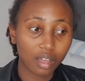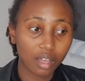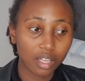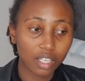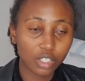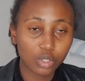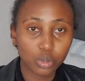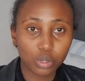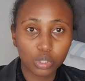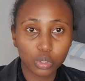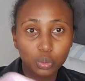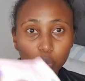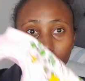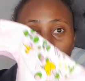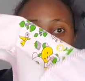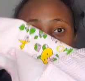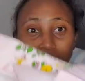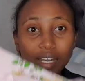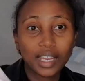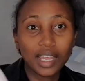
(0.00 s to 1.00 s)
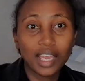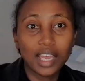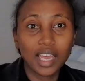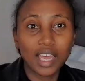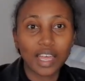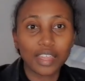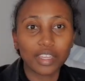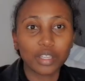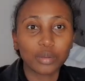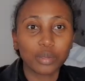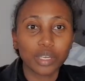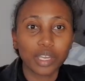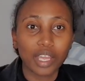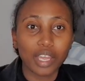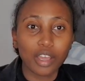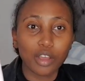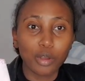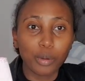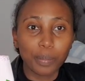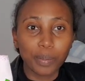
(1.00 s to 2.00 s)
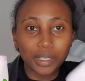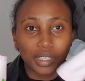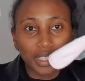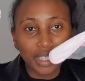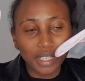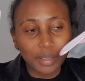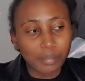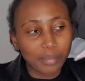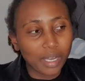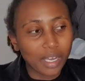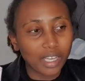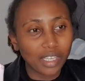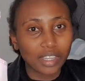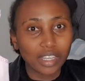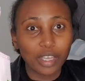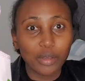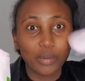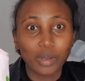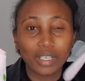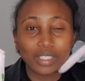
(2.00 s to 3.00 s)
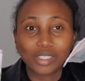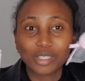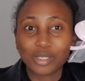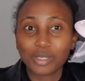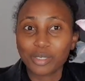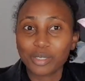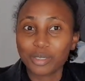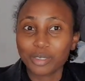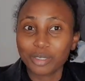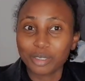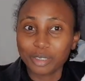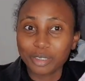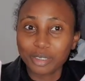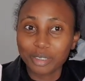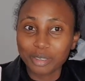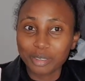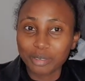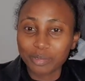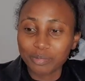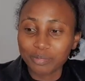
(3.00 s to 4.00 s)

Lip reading: it was one, and then when I opened the bag they were two.